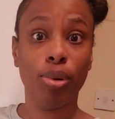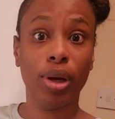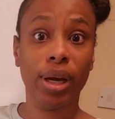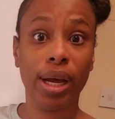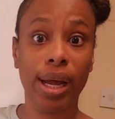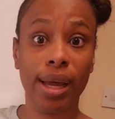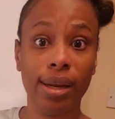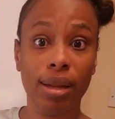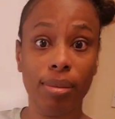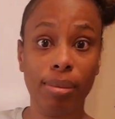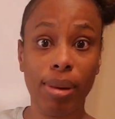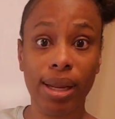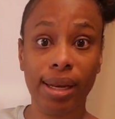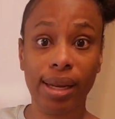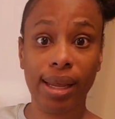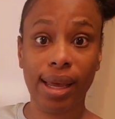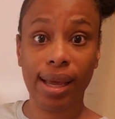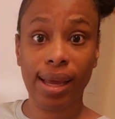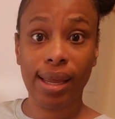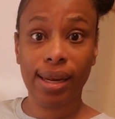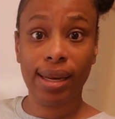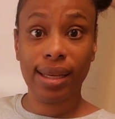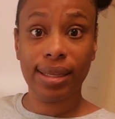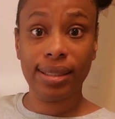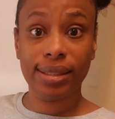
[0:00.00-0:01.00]
Look at the
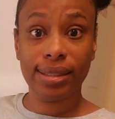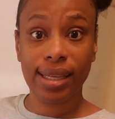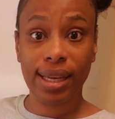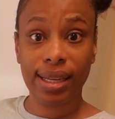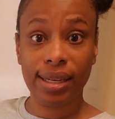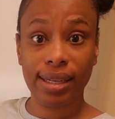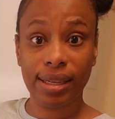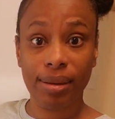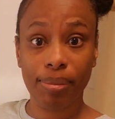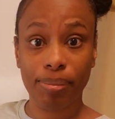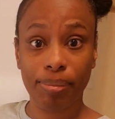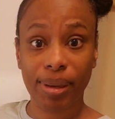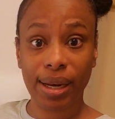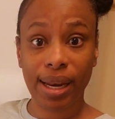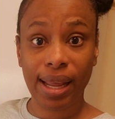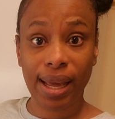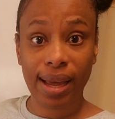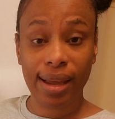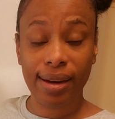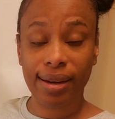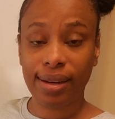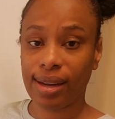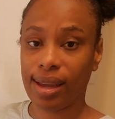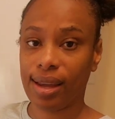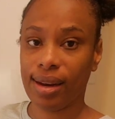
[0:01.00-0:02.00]
bananas and the
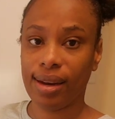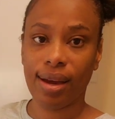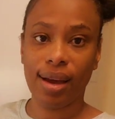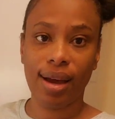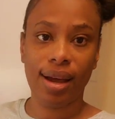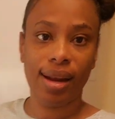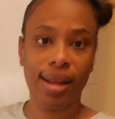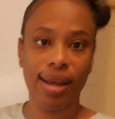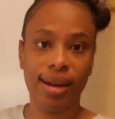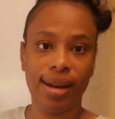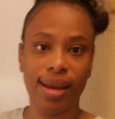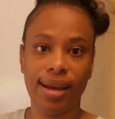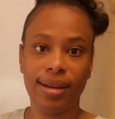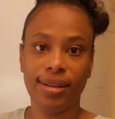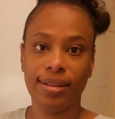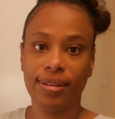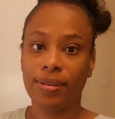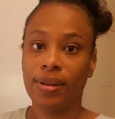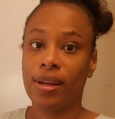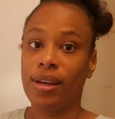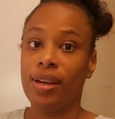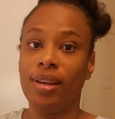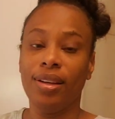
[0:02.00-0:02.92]
plant and all of that,